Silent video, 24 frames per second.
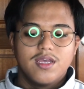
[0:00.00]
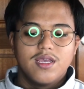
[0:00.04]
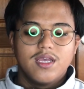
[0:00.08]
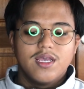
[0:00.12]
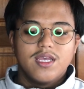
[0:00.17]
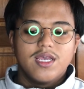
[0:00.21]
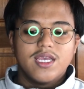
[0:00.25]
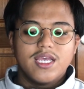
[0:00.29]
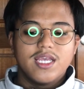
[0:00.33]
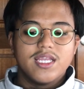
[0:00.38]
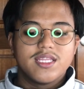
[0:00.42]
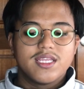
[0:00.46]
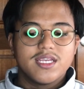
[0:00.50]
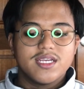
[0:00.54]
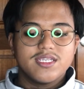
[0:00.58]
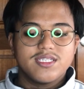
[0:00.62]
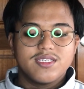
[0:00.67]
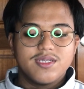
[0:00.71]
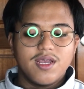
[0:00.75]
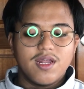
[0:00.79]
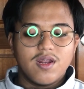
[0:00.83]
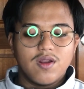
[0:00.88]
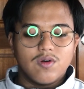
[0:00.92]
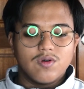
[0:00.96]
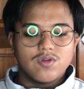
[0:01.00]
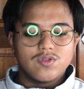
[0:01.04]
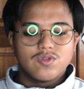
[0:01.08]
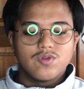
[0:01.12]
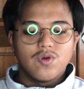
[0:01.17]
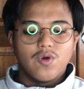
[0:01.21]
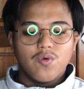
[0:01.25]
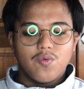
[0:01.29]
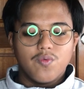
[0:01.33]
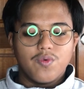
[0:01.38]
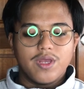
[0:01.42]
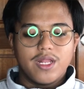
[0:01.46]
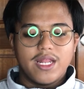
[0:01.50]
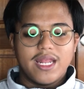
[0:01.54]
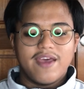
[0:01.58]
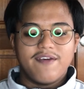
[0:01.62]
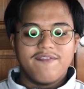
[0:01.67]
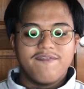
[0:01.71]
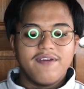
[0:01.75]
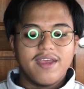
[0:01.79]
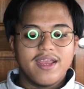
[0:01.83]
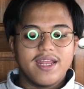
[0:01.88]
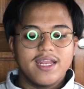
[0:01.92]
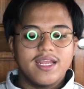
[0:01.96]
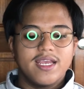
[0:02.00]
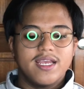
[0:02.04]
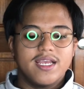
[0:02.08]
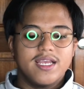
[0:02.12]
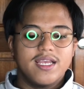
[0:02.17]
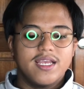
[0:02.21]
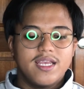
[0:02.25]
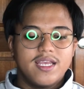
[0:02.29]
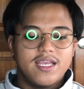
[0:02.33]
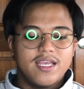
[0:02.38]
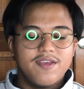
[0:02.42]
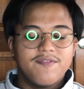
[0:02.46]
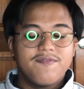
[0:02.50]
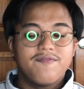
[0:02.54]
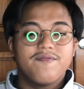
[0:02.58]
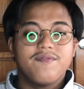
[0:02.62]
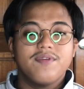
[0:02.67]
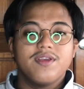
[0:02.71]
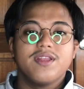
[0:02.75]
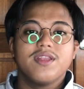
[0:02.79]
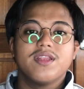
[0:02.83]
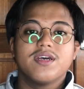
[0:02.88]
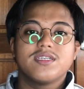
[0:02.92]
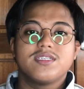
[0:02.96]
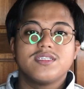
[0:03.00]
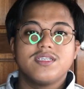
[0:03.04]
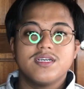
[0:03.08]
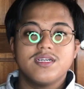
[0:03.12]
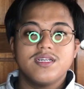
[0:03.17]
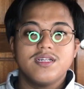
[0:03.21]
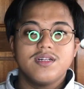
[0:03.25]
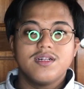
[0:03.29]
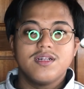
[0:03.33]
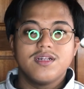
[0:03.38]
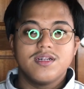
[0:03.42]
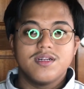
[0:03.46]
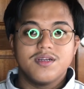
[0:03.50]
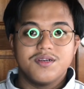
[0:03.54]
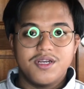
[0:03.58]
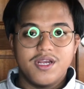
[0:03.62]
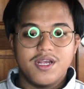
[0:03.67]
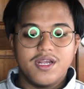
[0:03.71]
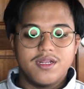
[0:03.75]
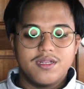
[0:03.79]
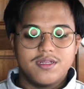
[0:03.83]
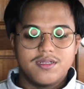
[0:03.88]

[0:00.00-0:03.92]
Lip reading: Interest rate also will affect the industrial rate.